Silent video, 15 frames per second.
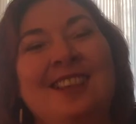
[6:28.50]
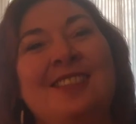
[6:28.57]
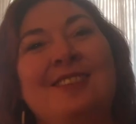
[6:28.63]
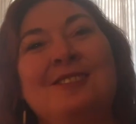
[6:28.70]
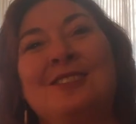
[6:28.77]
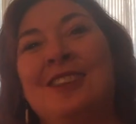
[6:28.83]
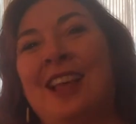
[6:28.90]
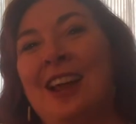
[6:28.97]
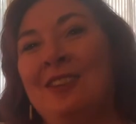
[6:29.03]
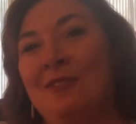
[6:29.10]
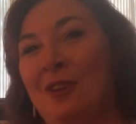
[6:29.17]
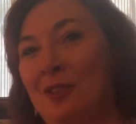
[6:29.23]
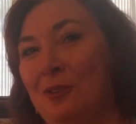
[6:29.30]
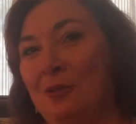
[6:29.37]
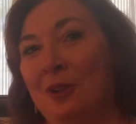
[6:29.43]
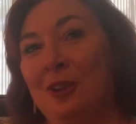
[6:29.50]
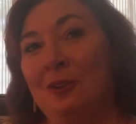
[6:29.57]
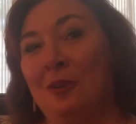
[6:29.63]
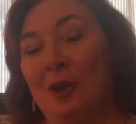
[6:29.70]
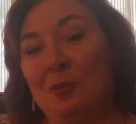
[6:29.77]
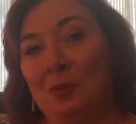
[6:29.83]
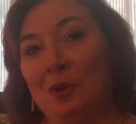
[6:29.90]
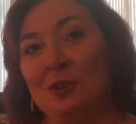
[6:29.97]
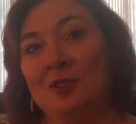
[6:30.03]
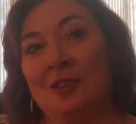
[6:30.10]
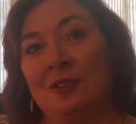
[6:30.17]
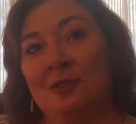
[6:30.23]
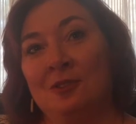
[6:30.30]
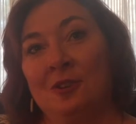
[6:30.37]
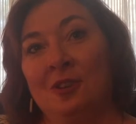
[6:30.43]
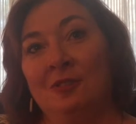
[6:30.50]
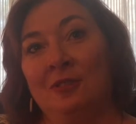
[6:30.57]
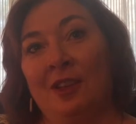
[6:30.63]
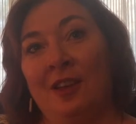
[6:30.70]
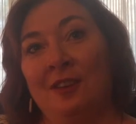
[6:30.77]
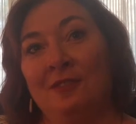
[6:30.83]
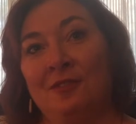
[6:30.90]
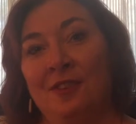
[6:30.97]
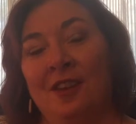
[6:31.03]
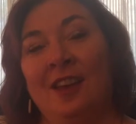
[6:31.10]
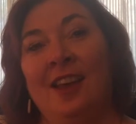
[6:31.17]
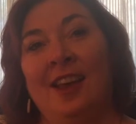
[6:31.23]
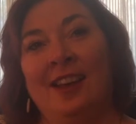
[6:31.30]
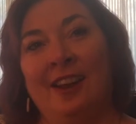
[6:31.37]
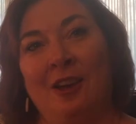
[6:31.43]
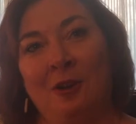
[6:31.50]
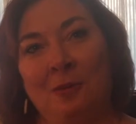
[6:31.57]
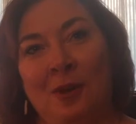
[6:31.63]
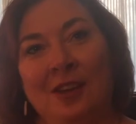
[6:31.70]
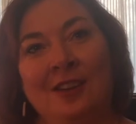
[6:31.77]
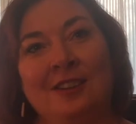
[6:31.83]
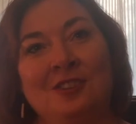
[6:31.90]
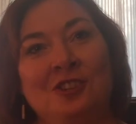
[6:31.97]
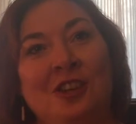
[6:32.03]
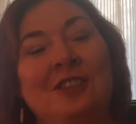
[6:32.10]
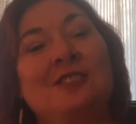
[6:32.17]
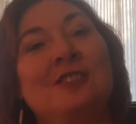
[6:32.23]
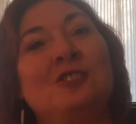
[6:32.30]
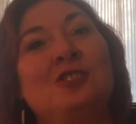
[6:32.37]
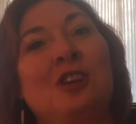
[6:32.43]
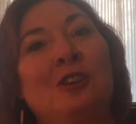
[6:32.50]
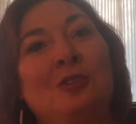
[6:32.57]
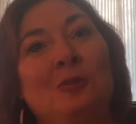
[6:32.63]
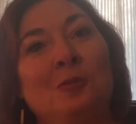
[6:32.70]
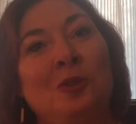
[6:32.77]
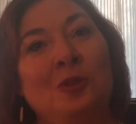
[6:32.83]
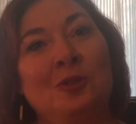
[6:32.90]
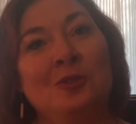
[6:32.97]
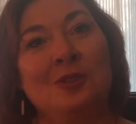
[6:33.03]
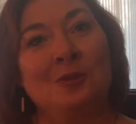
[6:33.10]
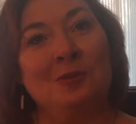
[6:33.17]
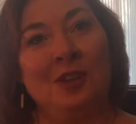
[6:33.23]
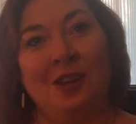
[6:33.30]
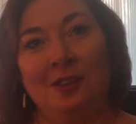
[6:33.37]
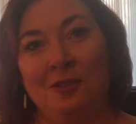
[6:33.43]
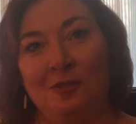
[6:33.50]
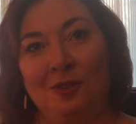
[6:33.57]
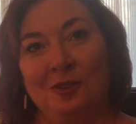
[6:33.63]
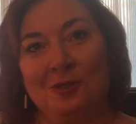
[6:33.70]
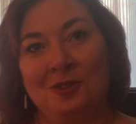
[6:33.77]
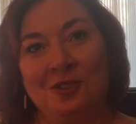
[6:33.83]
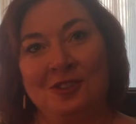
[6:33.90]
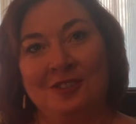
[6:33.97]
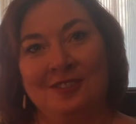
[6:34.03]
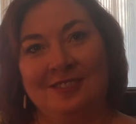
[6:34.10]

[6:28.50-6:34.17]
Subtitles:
There's a lot of other really great books on the Tree of Life, and I hope I get a chance to share them with you someday in the future.